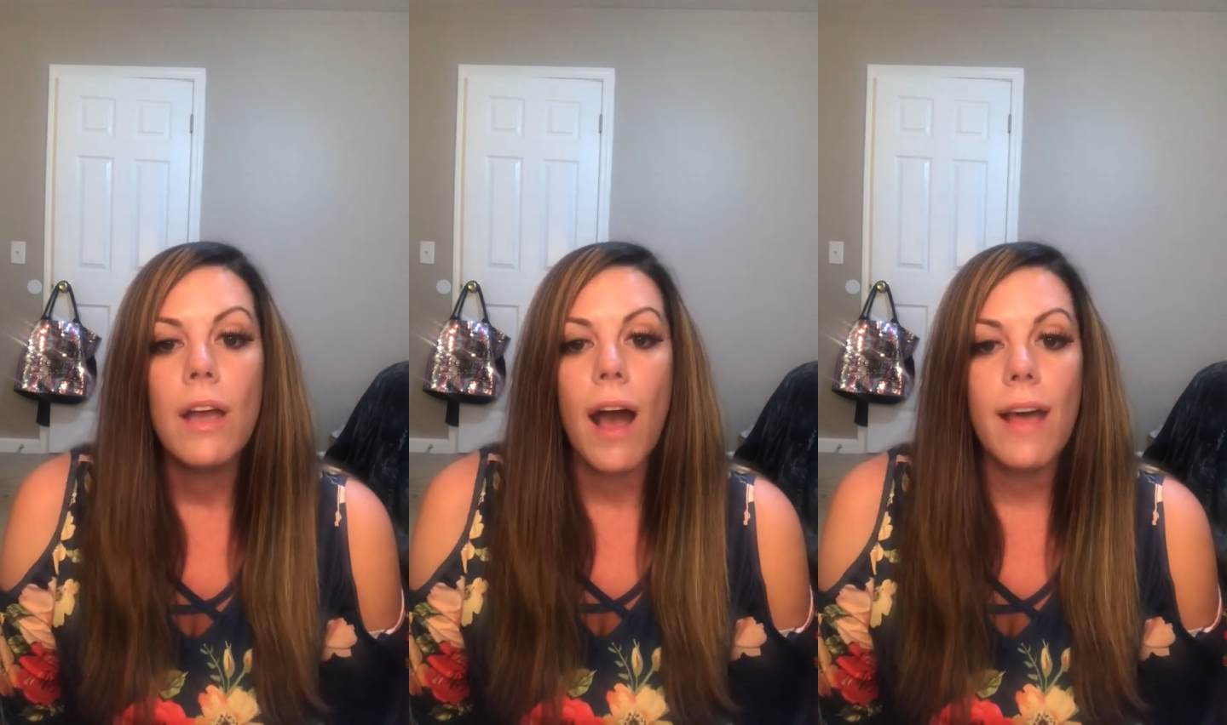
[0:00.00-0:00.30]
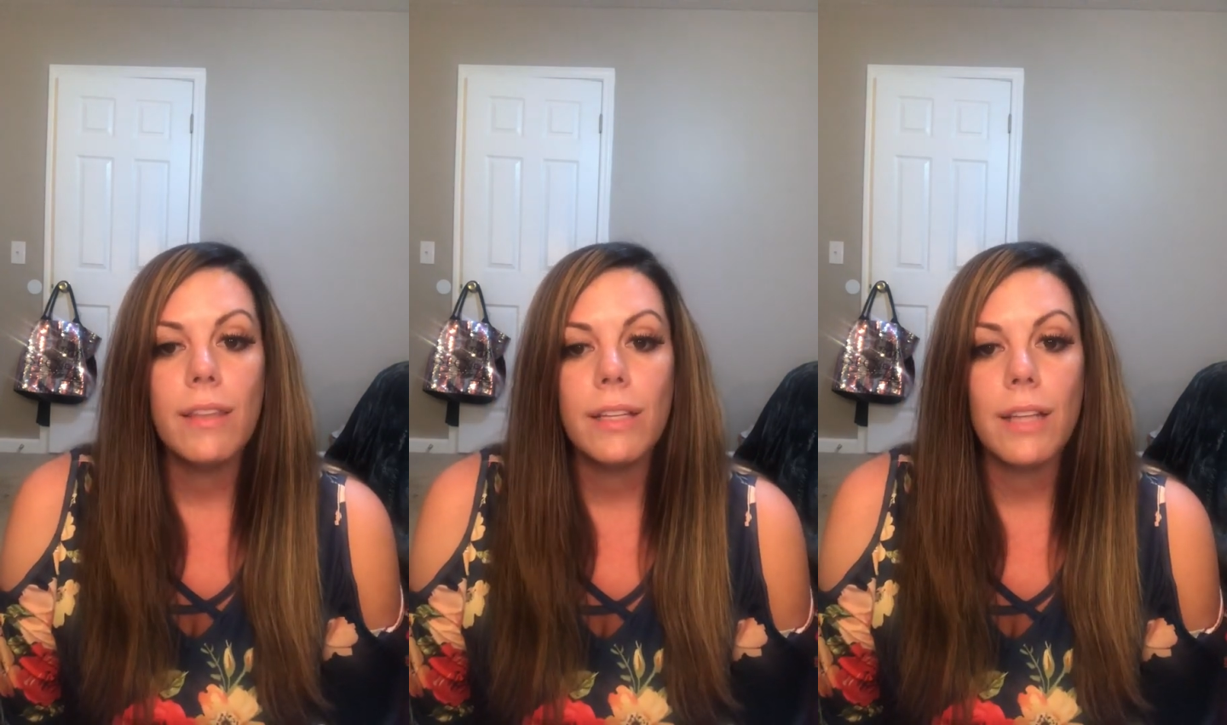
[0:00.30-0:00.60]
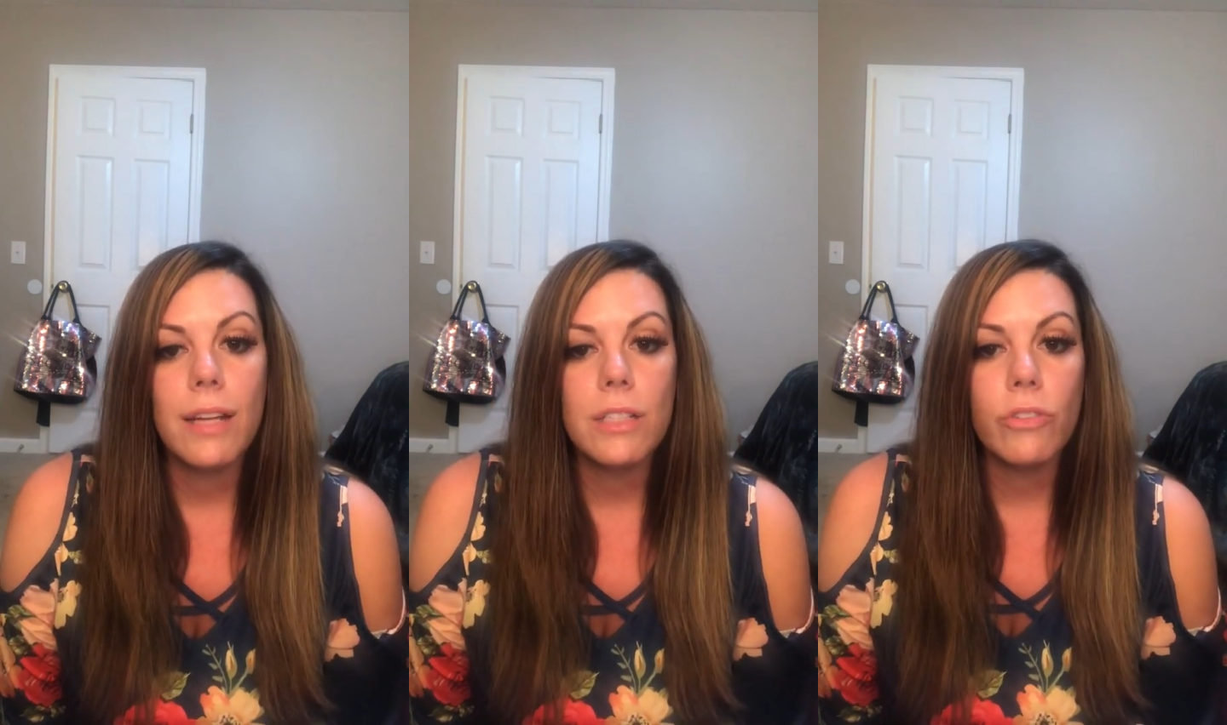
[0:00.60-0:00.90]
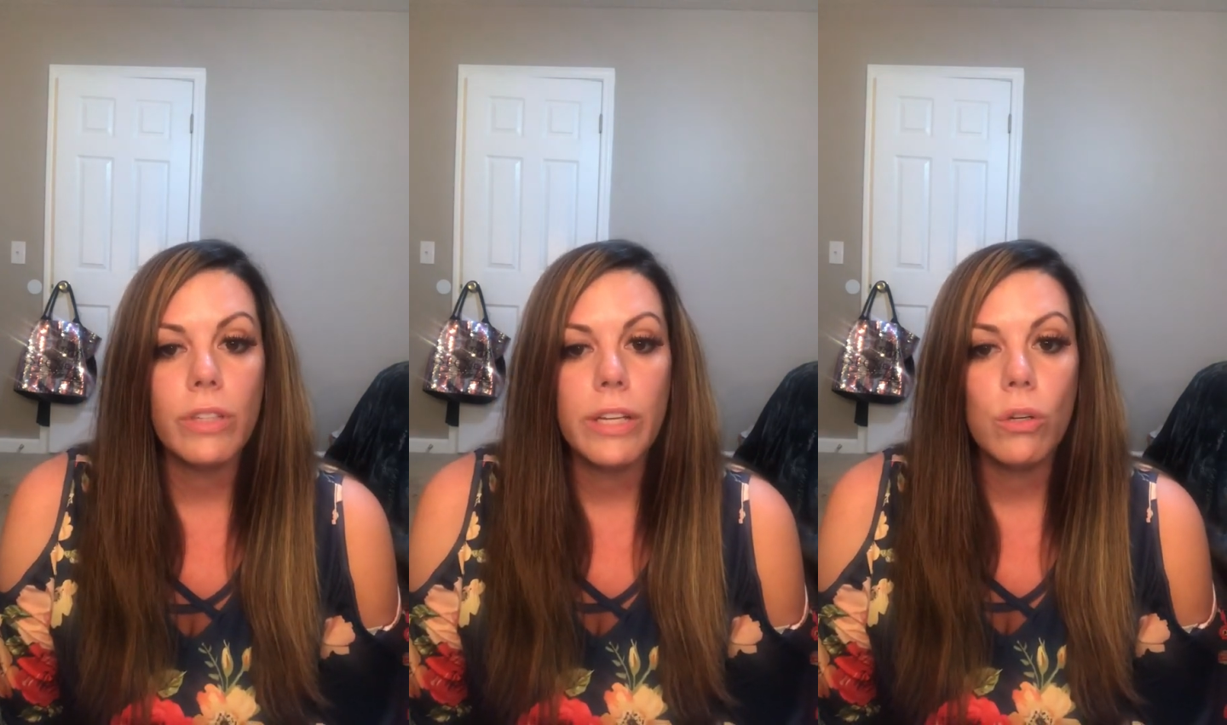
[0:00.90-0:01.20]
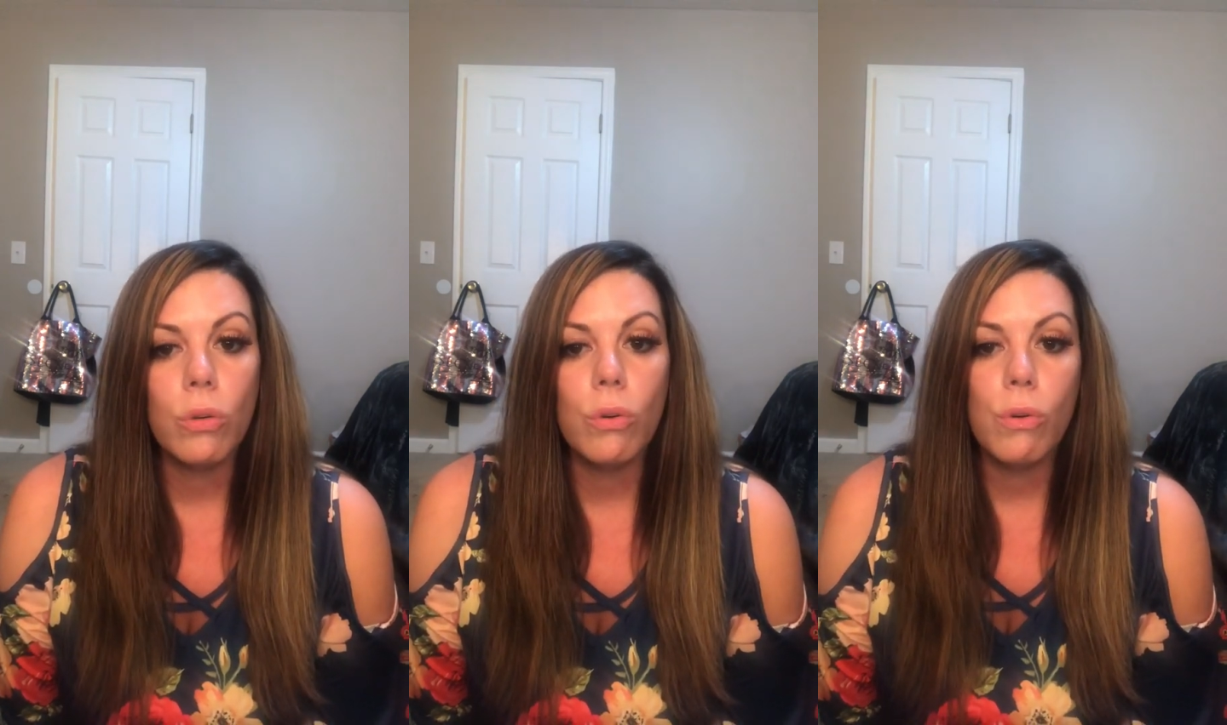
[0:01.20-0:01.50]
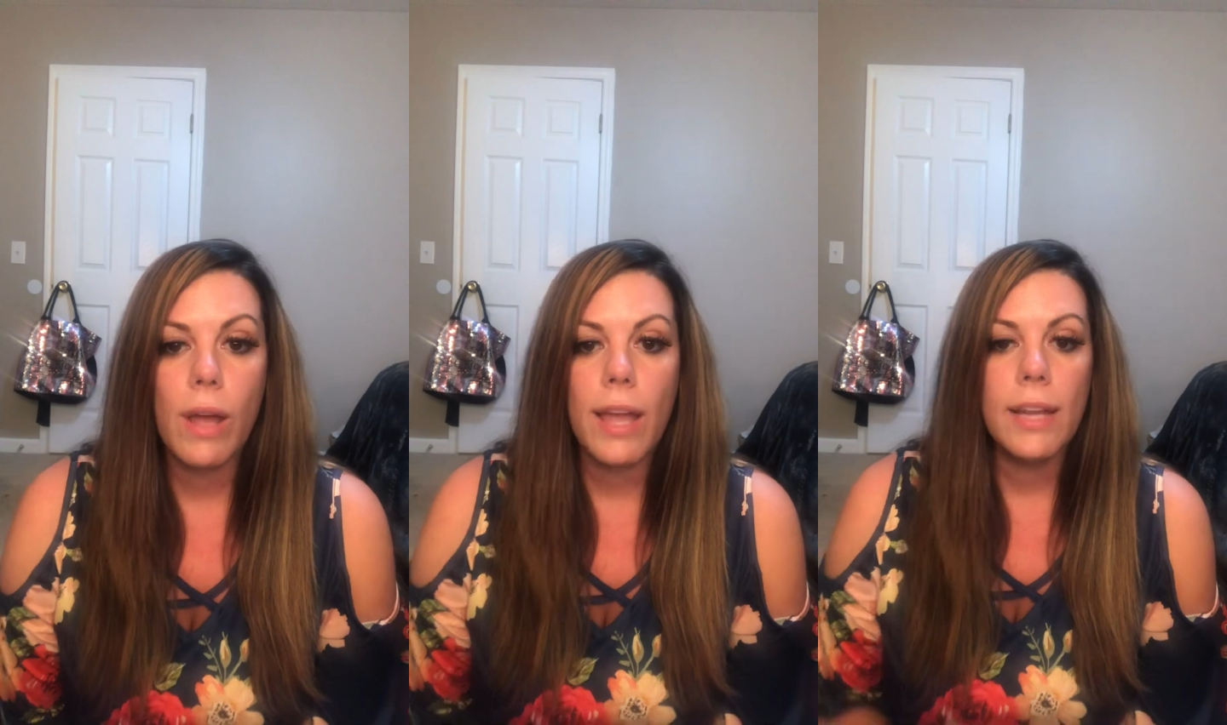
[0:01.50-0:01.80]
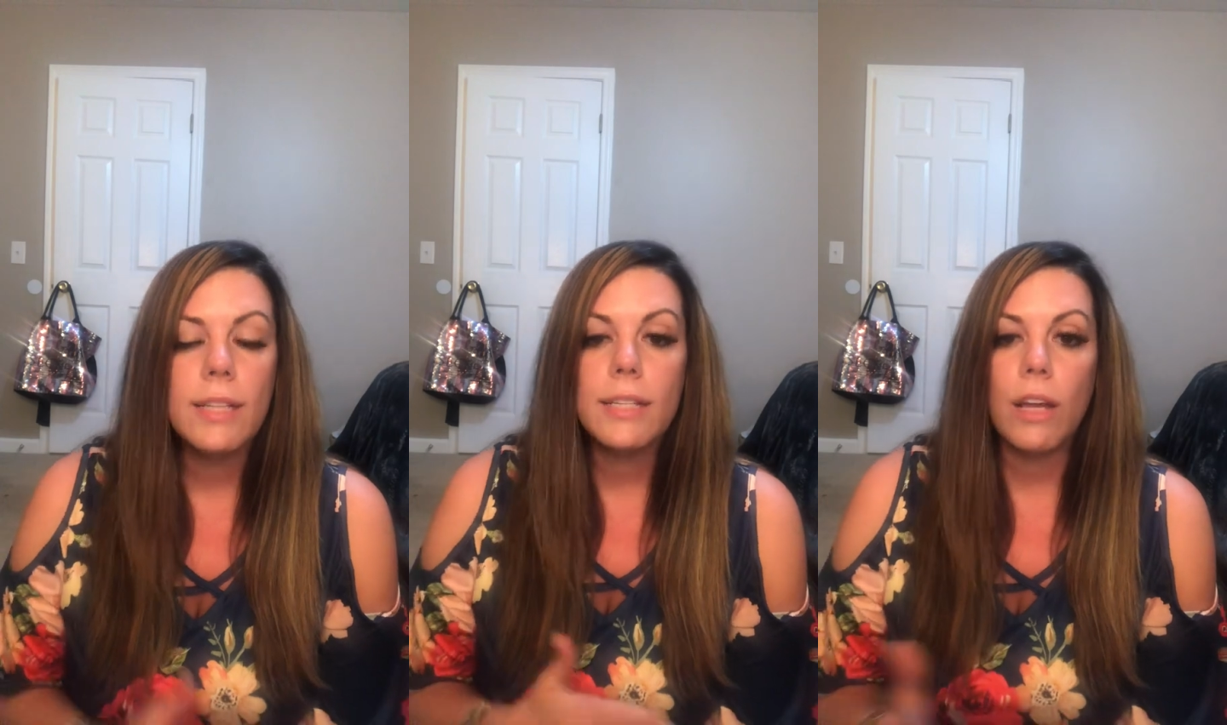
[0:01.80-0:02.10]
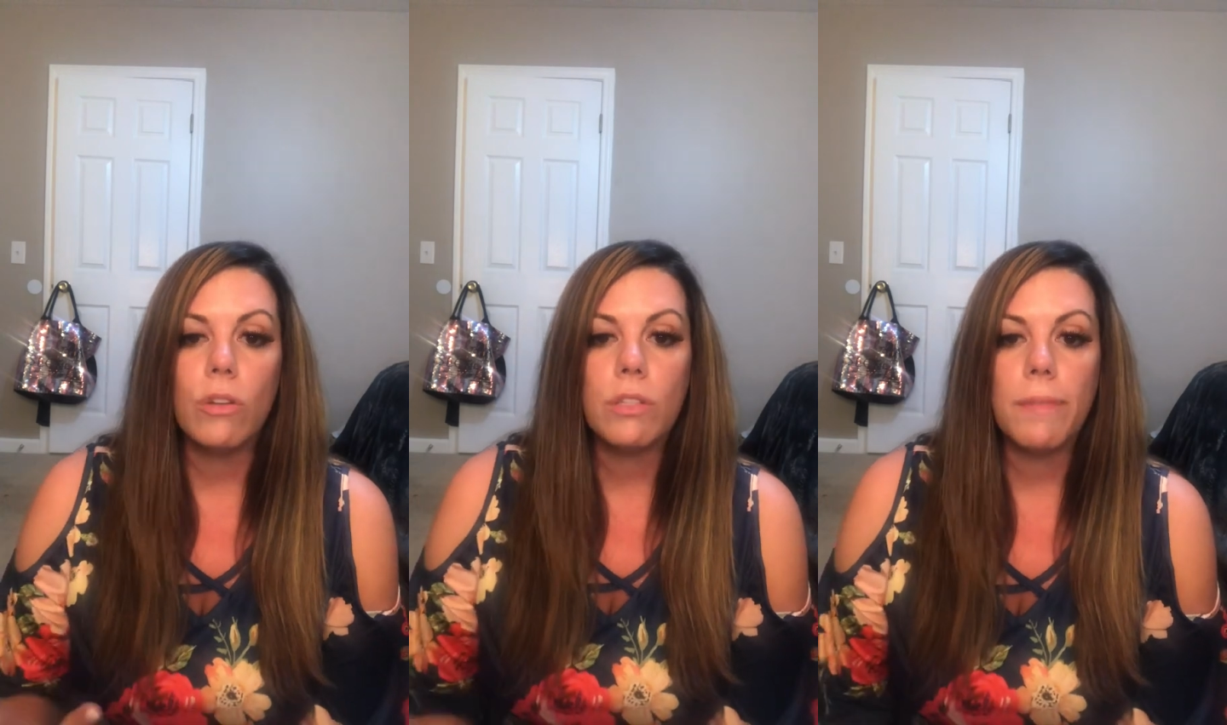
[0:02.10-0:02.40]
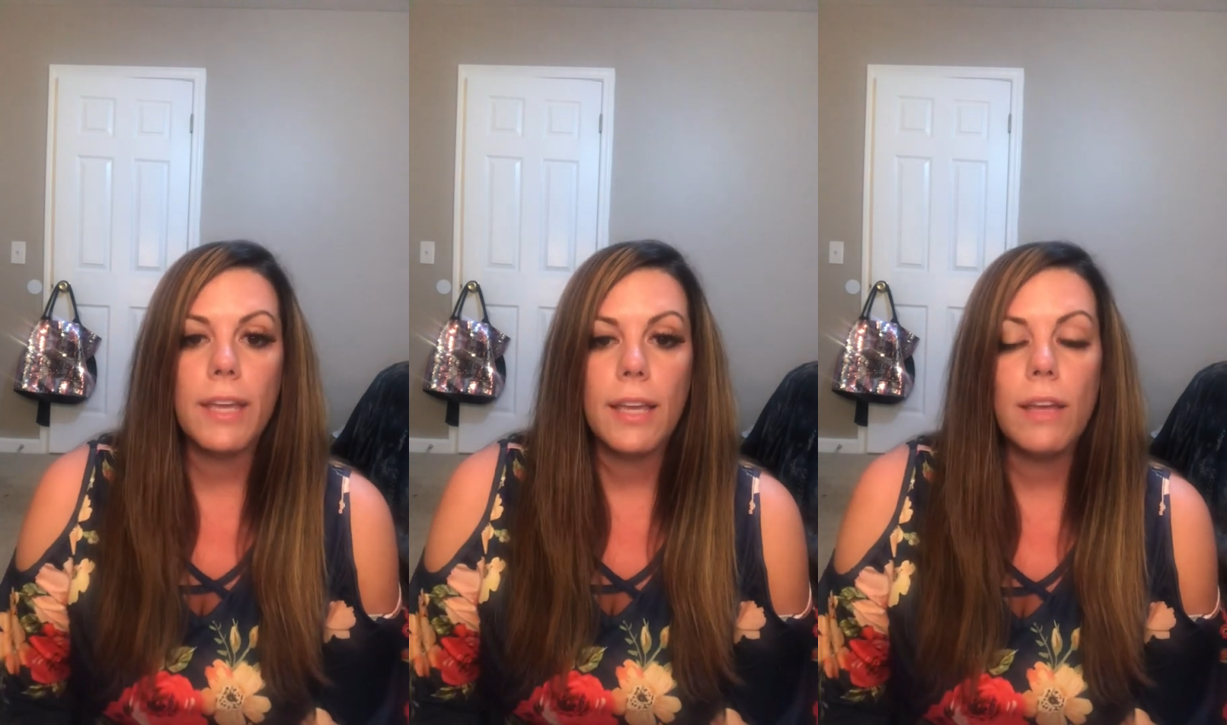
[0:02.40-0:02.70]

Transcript: I think that's really cool, and it tells me,